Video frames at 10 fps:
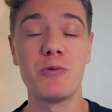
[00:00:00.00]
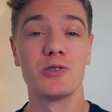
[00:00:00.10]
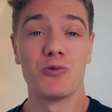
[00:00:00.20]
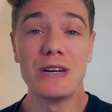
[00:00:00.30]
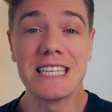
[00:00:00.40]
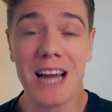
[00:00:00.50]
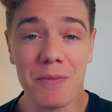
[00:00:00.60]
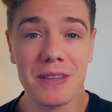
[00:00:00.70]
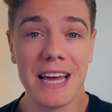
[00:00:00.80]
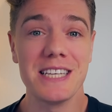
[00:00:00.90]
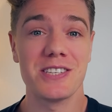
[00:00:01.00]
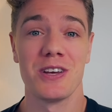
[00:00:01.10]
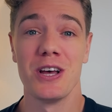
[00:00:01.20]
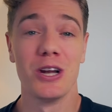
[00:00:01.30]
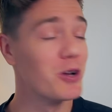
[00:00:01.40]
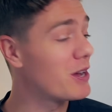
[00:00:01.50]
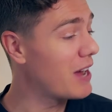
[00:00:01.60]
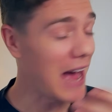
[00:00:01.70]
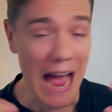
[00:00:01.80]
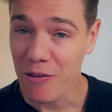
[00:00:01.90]
Apple's recent updates,
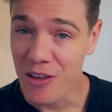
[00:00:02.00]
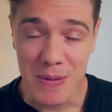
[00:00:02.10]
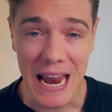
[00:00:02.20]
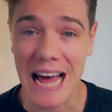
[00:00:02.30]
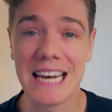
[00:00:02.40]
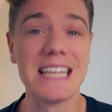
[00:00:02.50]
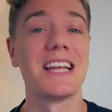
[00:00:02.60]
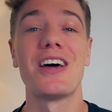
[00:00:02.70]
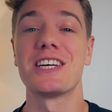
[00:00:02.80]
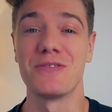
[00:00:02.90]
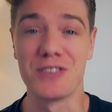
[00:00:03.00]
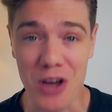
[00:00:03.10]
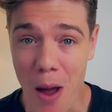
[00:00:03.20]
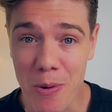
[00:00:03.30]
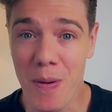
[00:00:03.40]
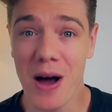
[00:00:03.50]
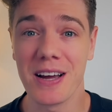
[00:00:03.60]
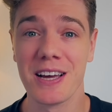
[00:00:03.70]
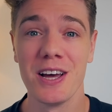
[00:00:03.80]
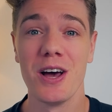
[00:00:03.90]
looking at how they've been handling the likes of
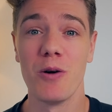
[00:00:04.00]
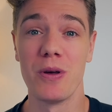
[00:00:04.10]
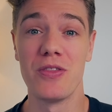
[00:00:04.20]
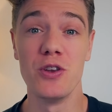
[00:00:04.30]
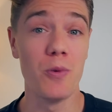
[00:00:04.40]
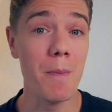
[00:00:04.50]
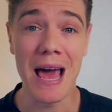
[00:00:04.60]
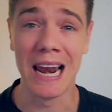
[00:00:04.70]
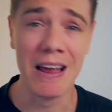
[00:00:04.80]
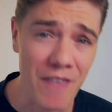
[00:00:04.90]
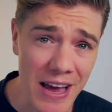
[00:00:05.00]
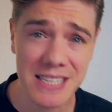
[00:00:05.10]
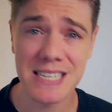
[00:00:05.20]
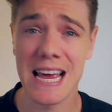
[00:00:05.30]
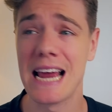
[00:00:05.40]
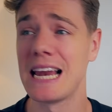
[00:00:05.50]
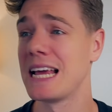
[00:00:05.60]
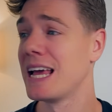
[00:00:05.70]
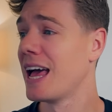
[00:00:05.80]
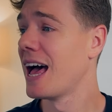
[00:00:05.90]
Cyberpunk with the new Metal FX
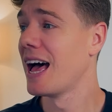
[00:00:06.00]
scaling,